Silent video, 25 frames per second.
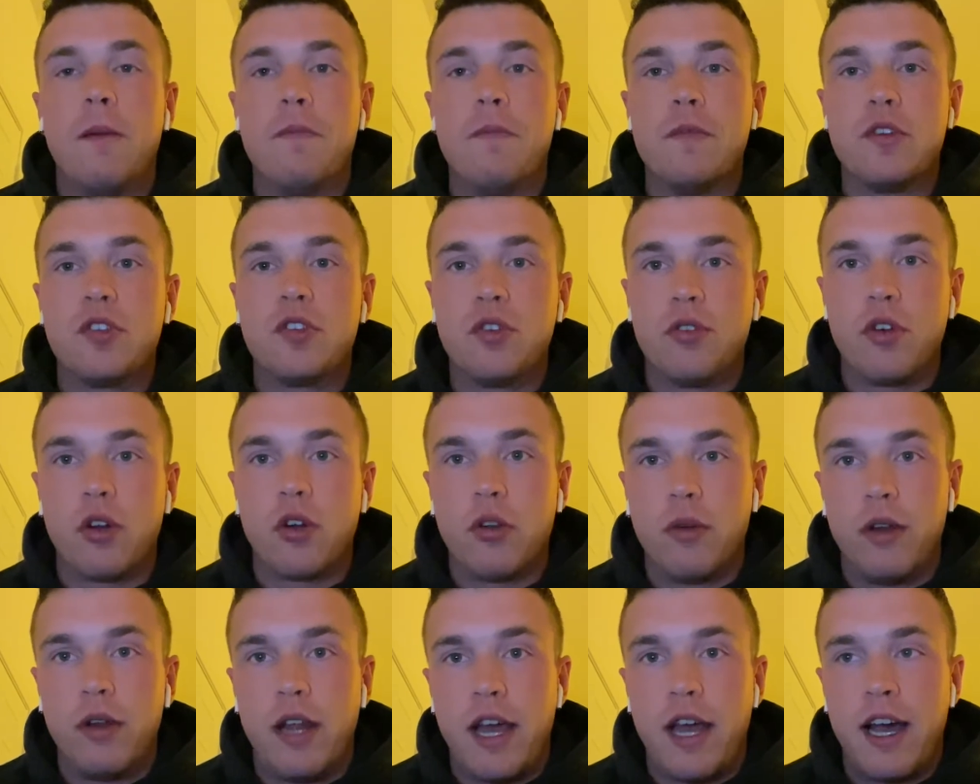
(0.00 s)
So you're
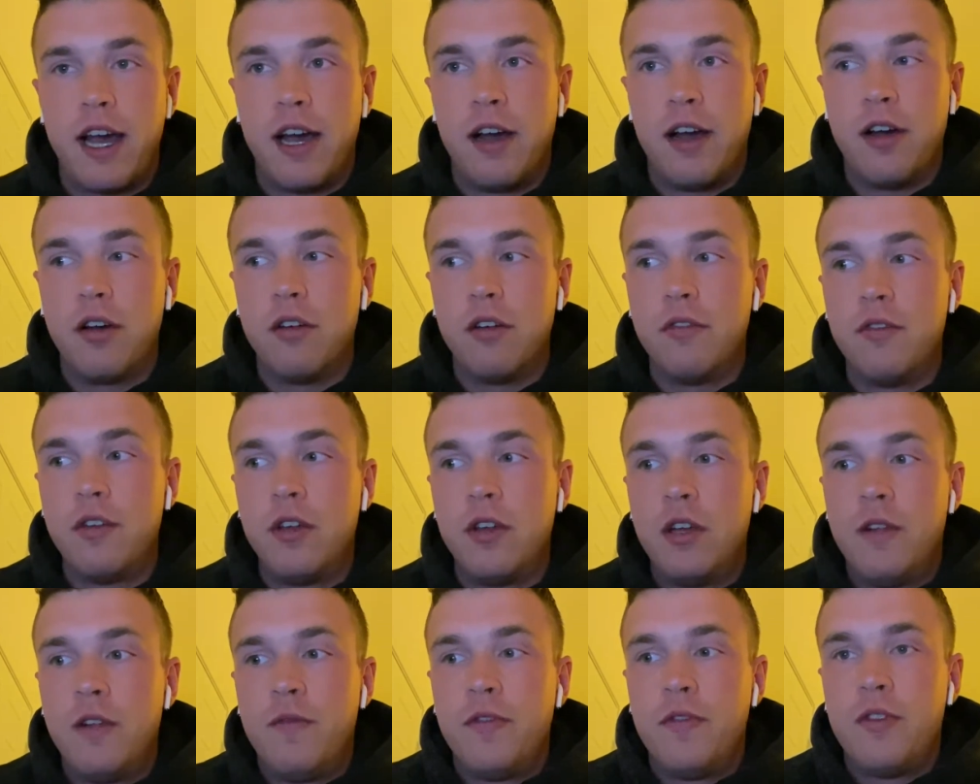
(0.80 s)
going to have
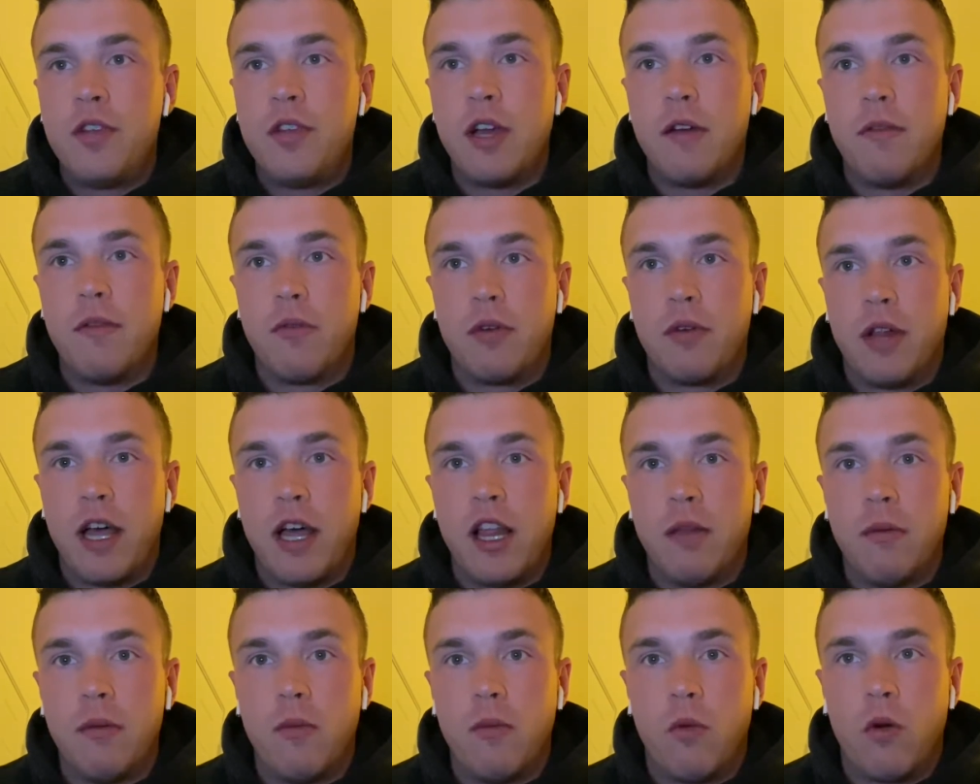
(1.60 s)
rely a
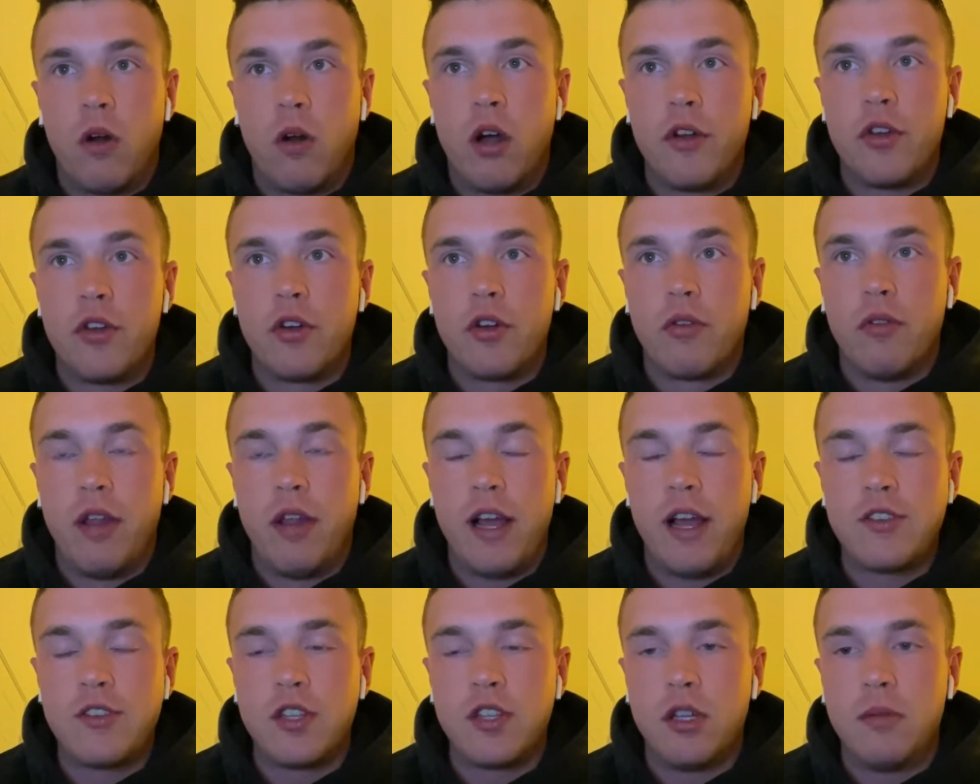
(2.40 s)
little bit more on your
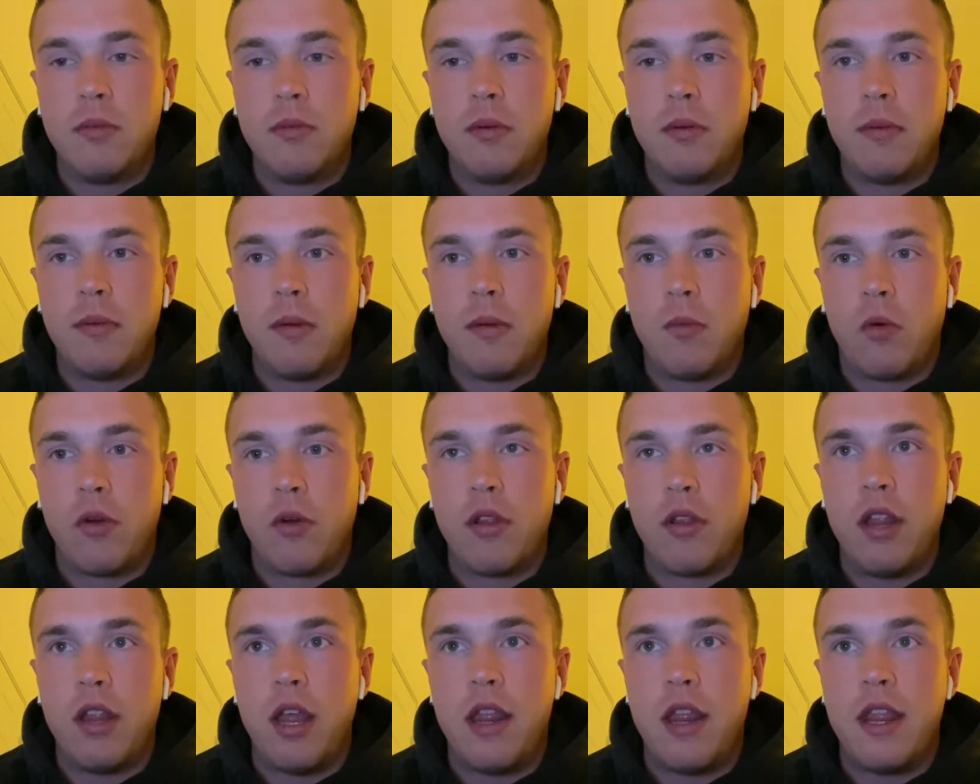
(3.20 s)
legs a little bit more,
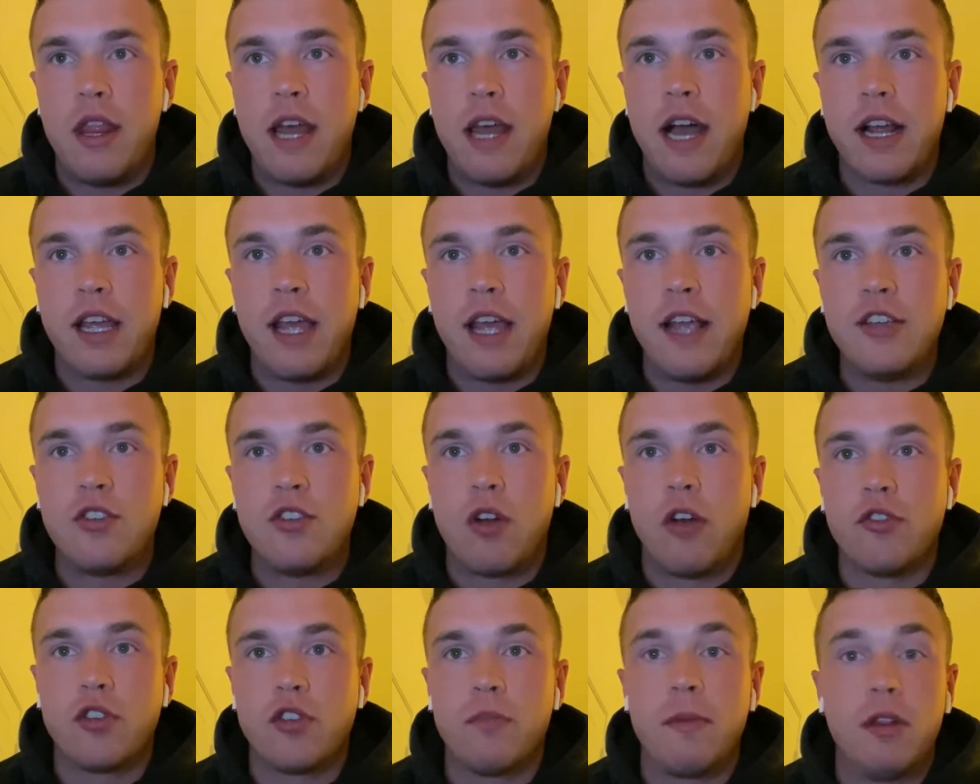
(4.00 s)
and in that case, you're
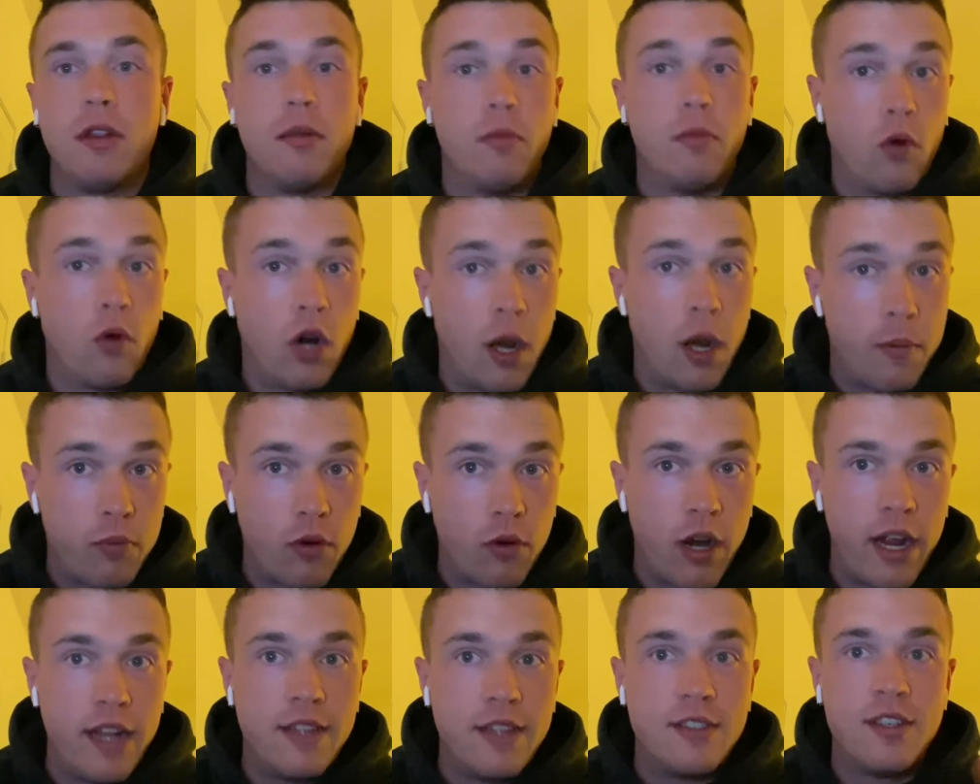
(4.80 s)
also going to be a little more
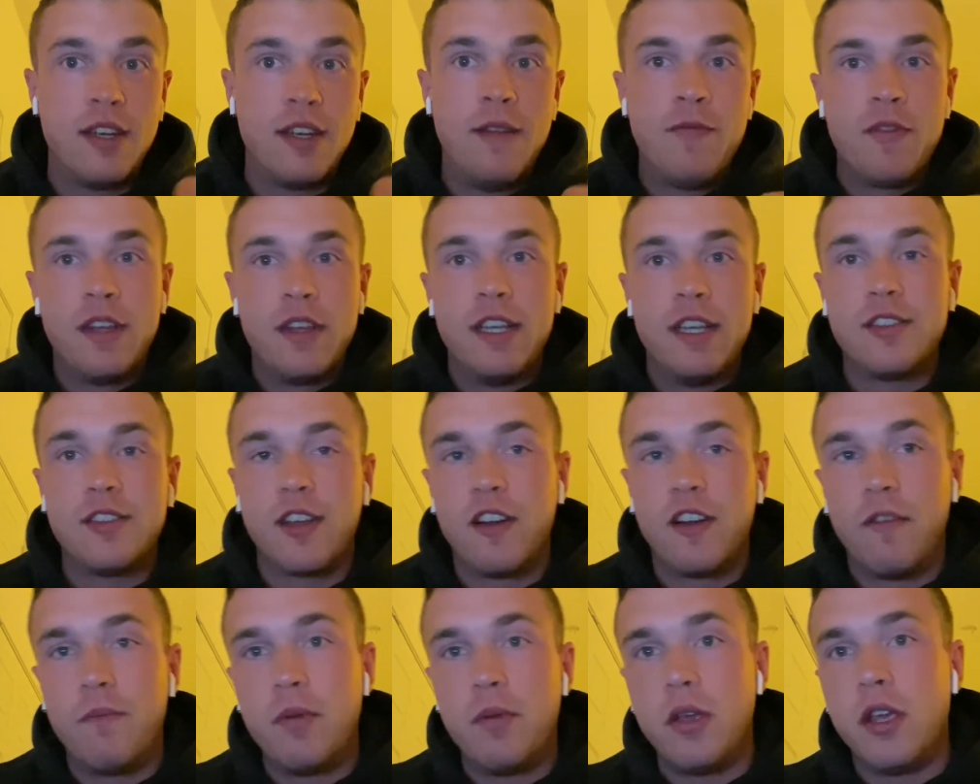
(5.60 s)
upright instead
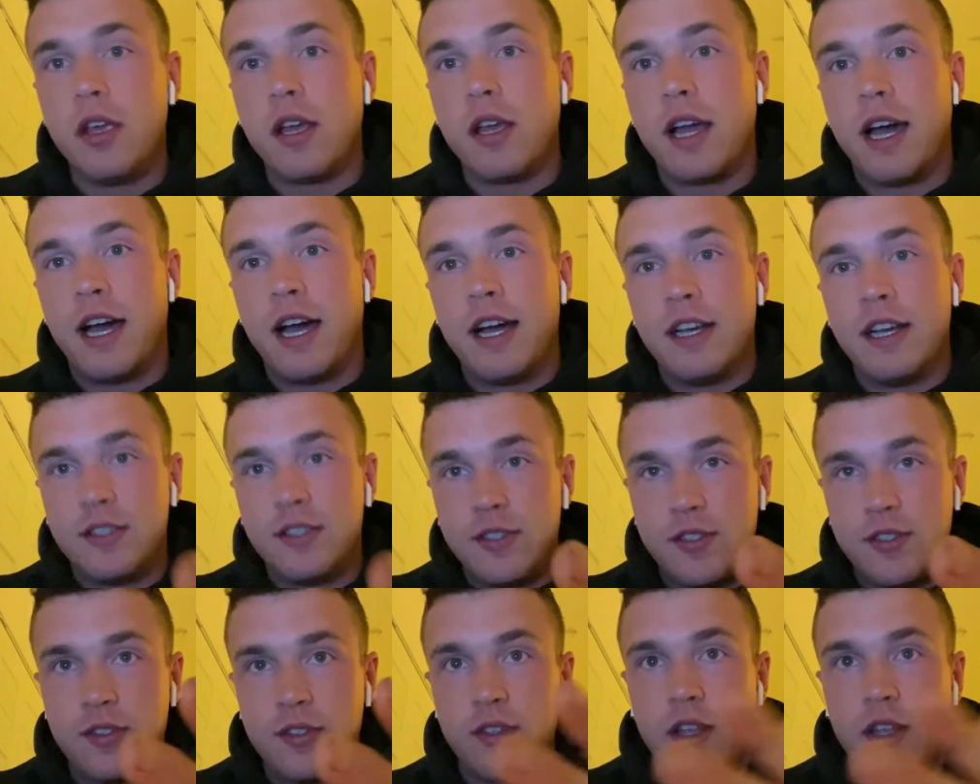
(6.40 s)
of being
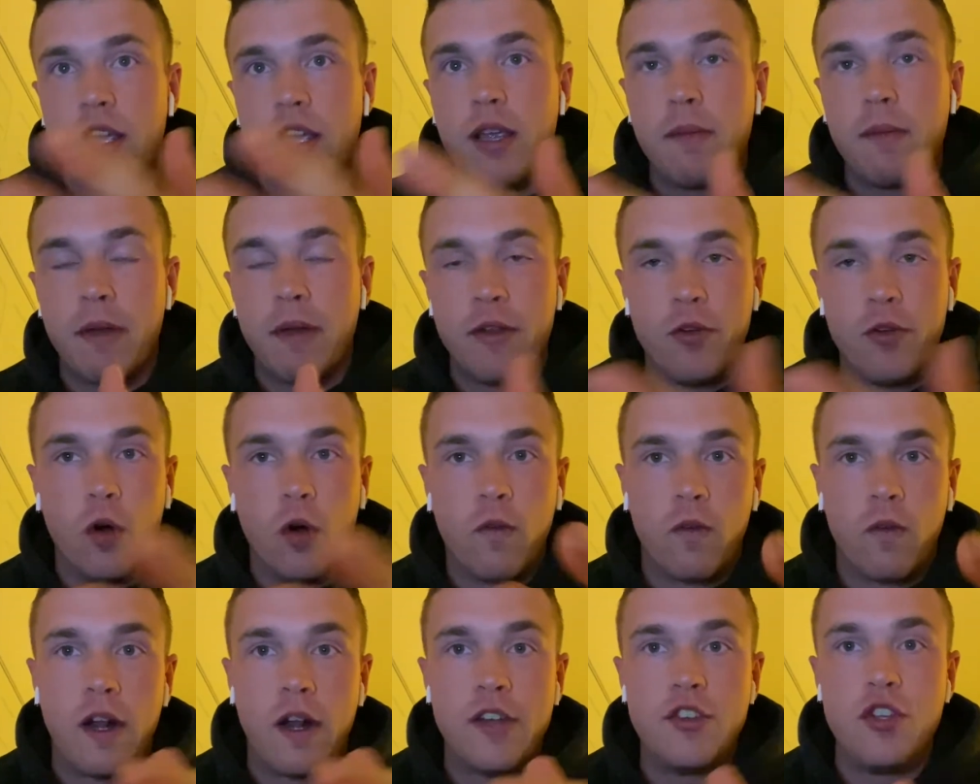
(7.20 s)
as bent
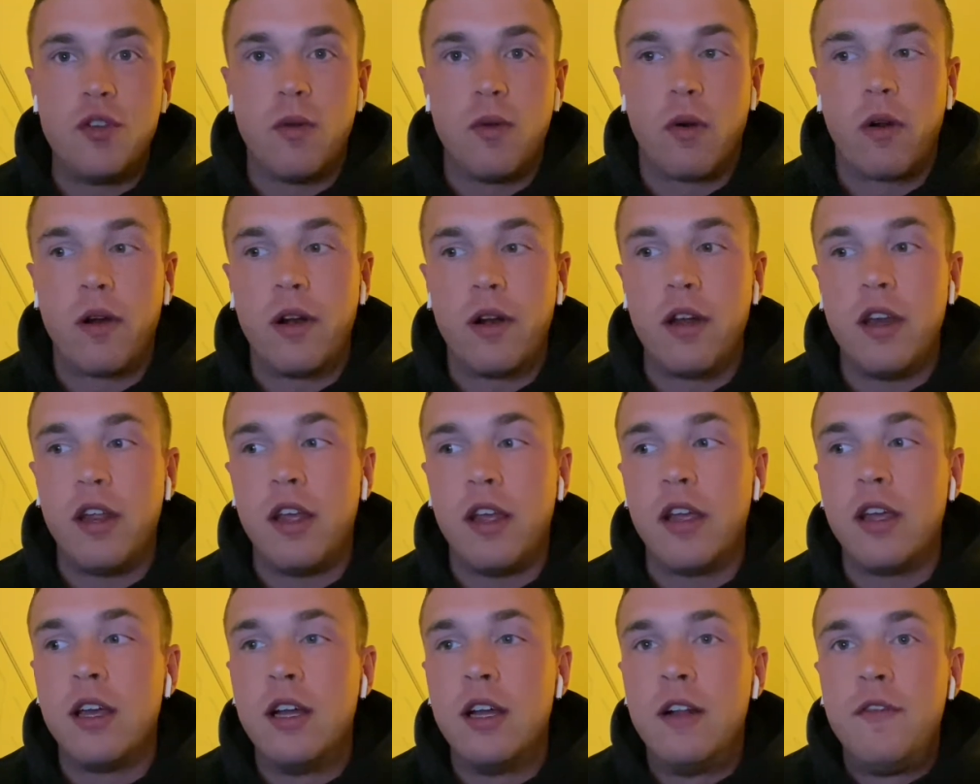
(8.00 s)
over as you are in
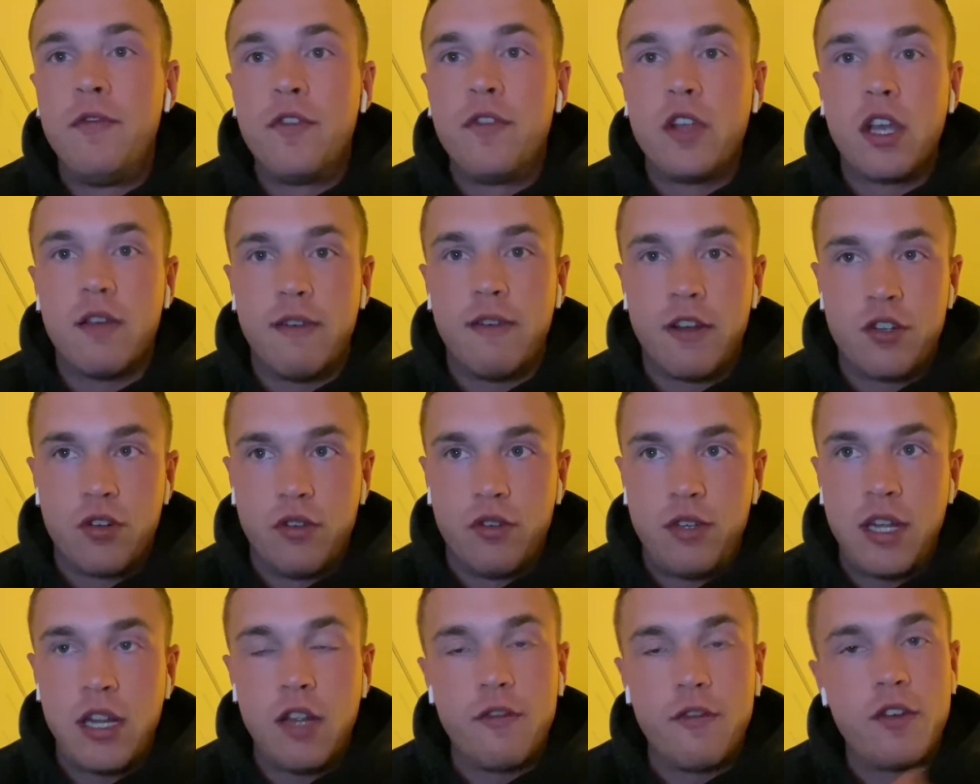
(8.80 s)
a conventional
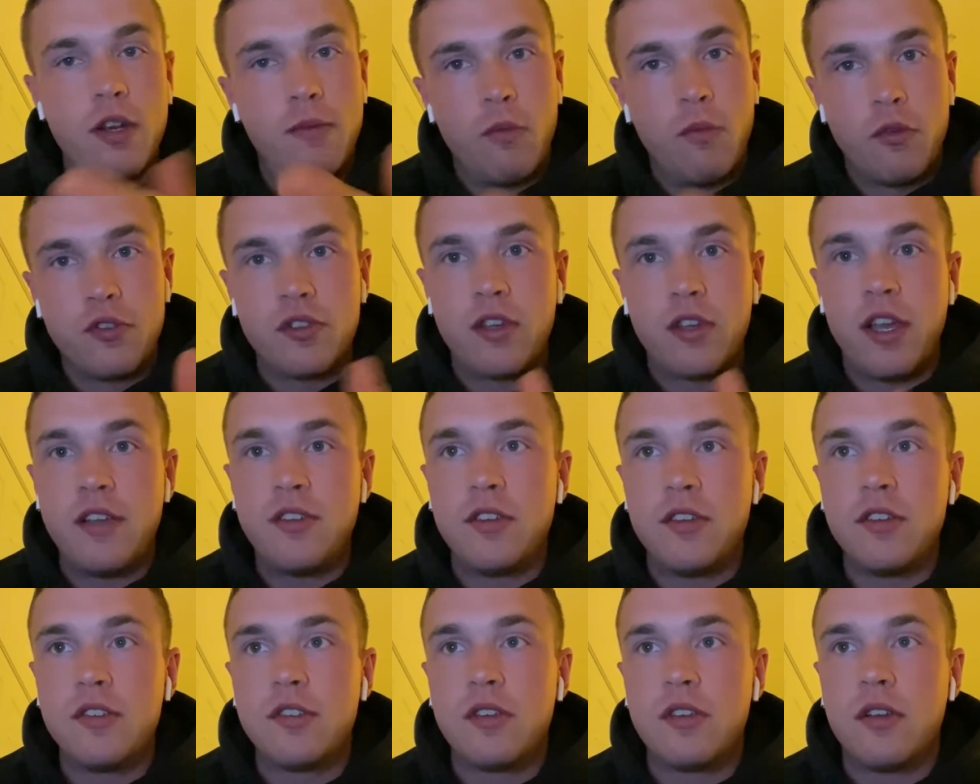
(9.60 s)
deadlift in most
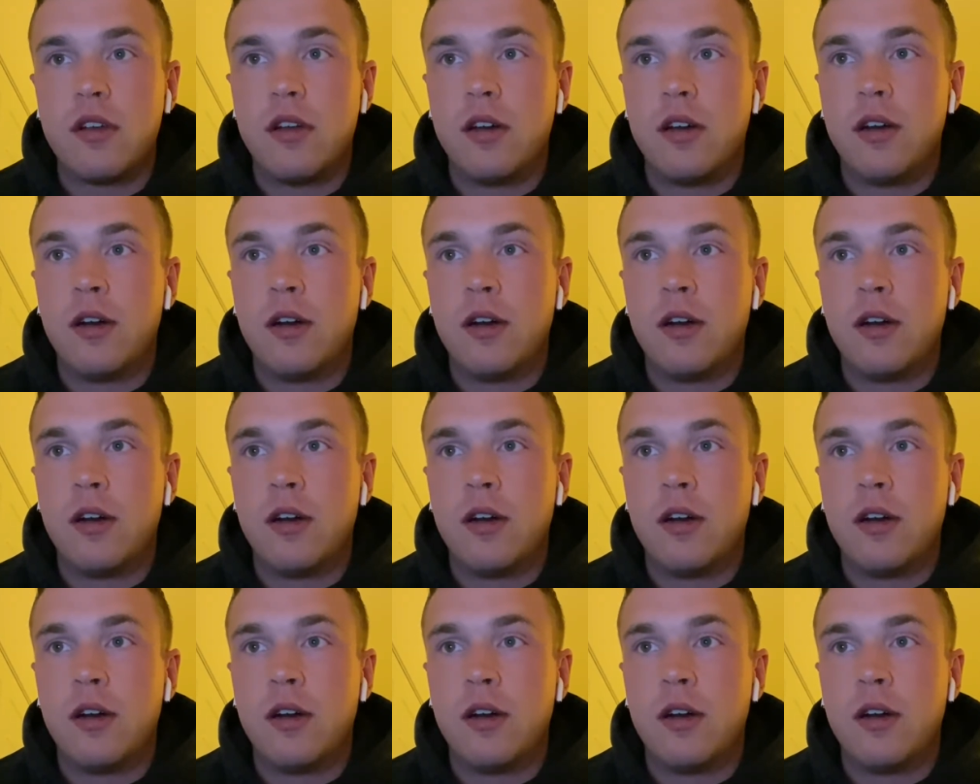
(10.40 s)
cases.